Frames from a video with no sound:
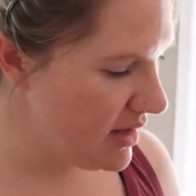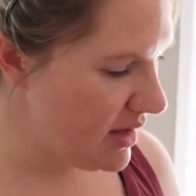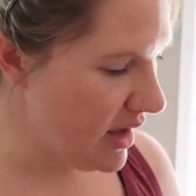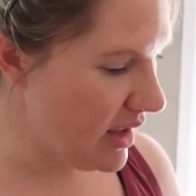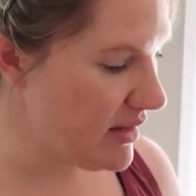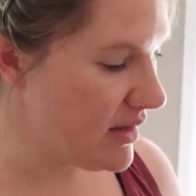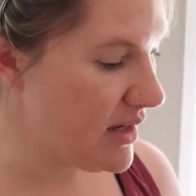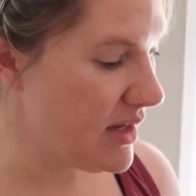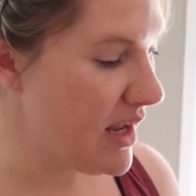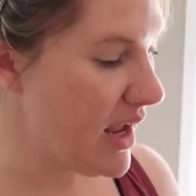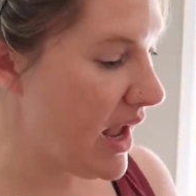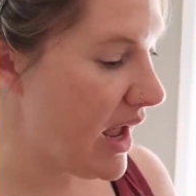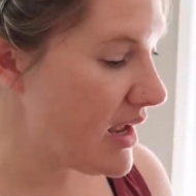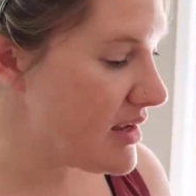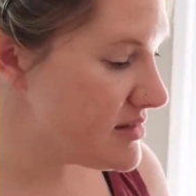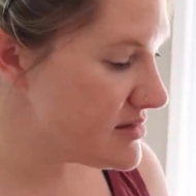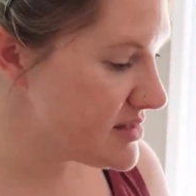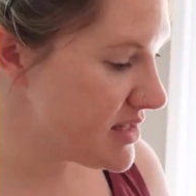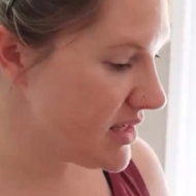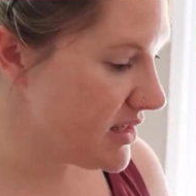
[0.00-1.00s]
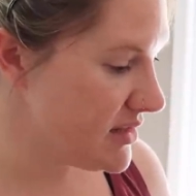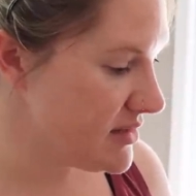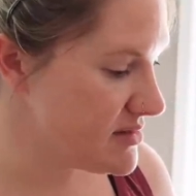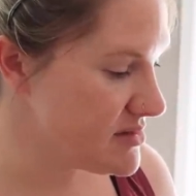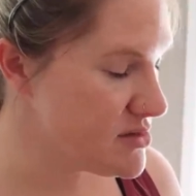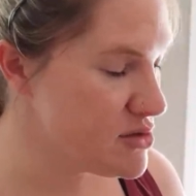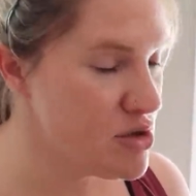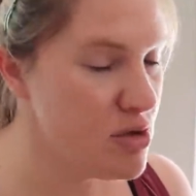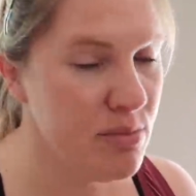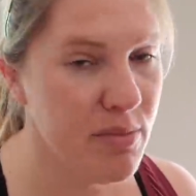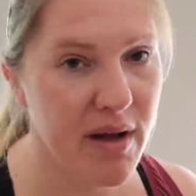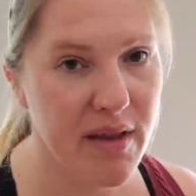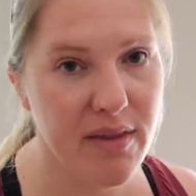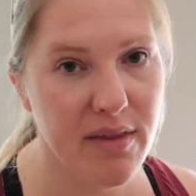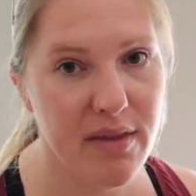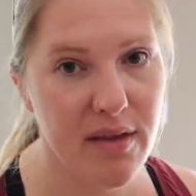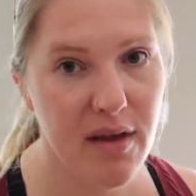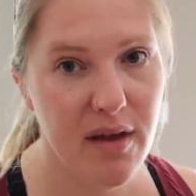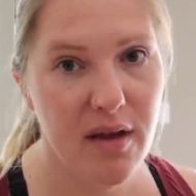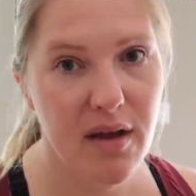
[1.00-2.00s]
And then he has his two month
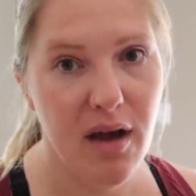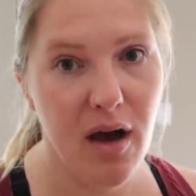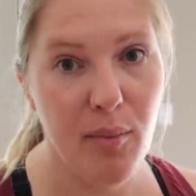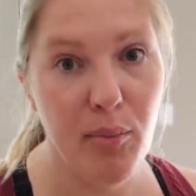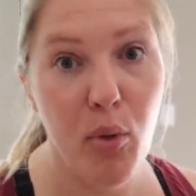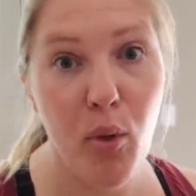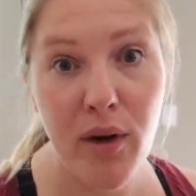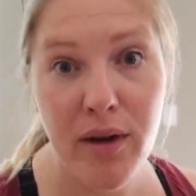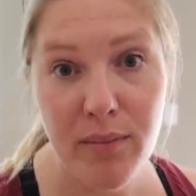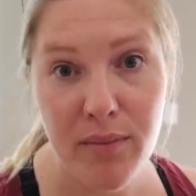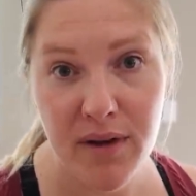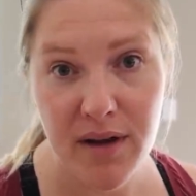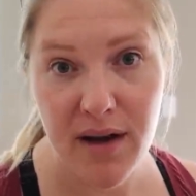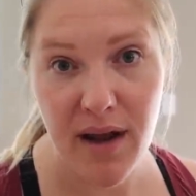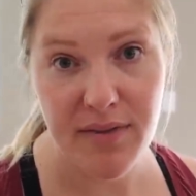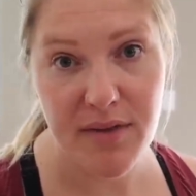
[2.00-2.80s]
appointment